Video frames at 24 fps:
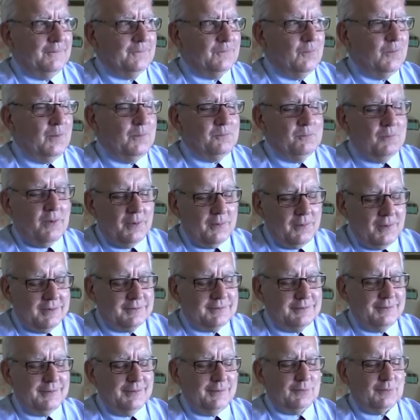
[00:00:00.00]
a
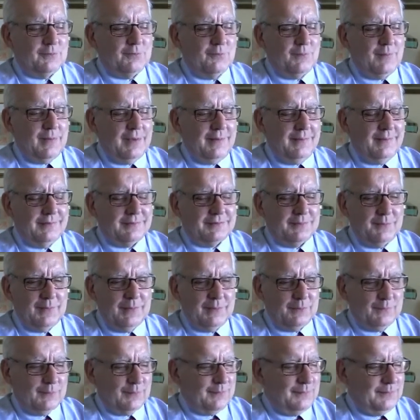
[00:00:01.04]
resident of mine, as a
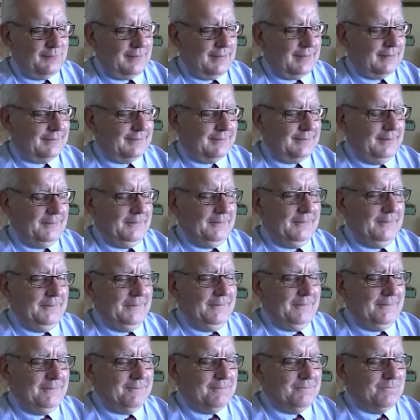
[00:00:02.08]
matter of fact,
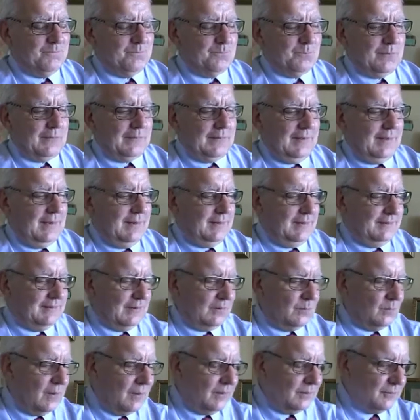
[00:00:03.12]
and I
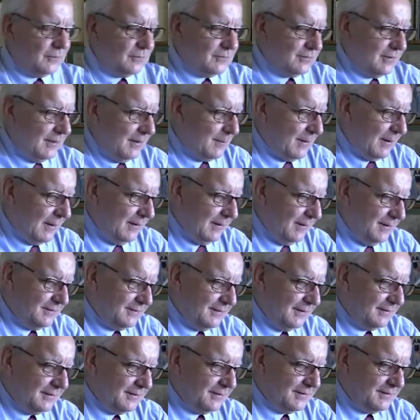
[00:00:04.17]
said, well, you see, man, it's
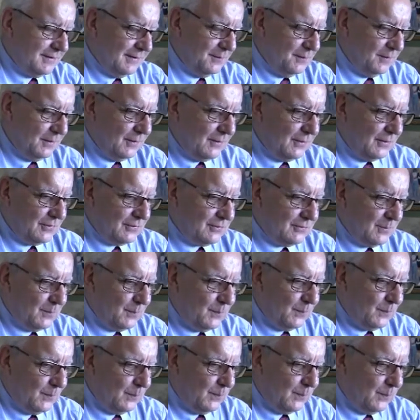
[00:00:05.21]
interesting because
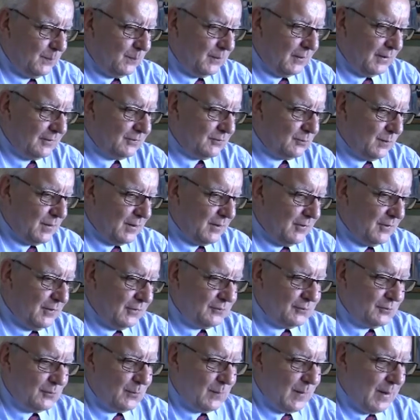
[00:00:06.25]
the plots were
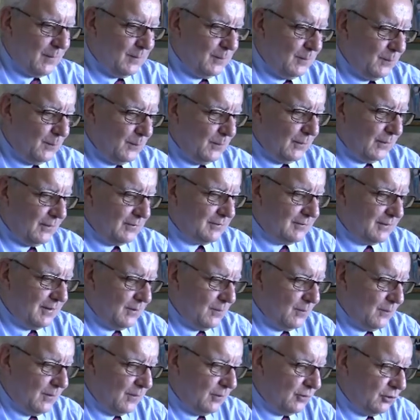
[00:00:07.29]
not survival plots, they
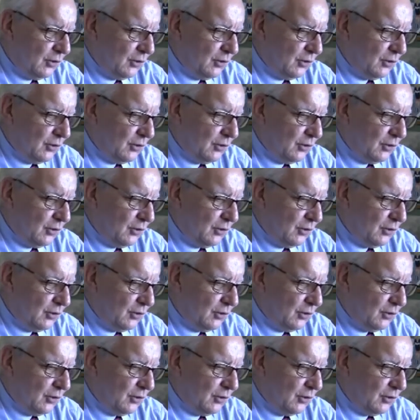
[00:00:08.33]
were